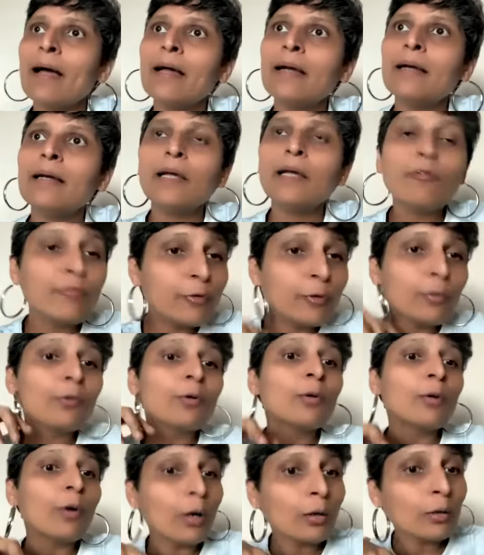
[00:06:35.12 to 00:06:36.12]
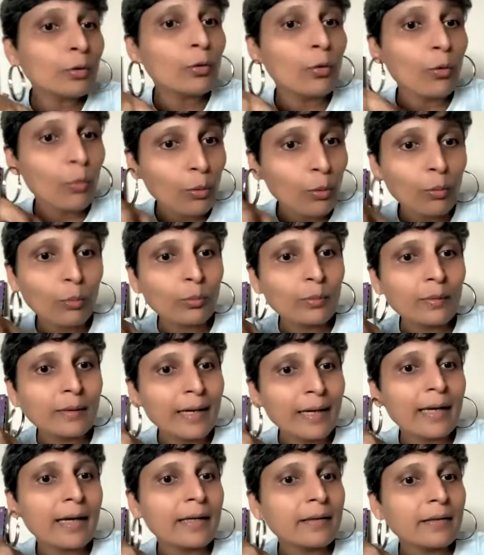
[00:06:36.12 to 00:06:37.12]
and if you do not know
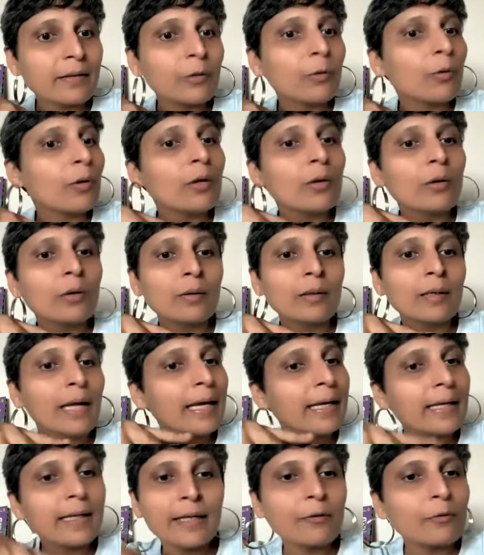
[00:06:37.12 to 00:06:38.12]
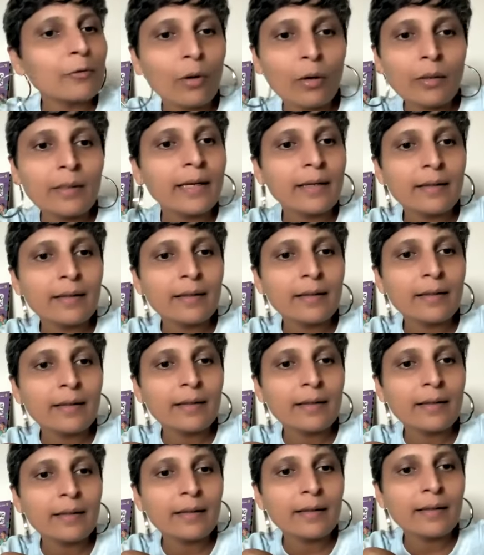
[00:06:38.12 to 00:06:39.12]
that you are likely to not get that
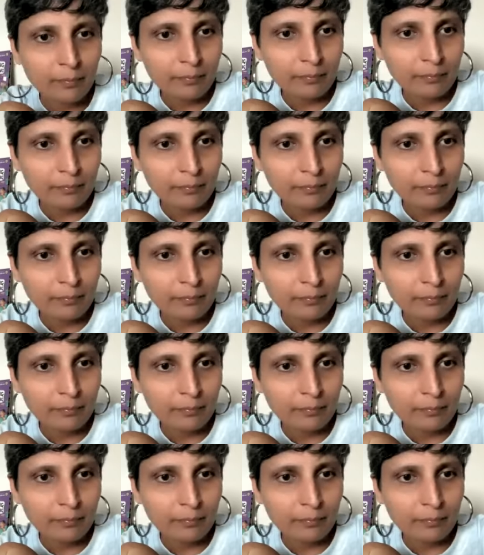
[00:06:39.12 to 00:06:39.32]
job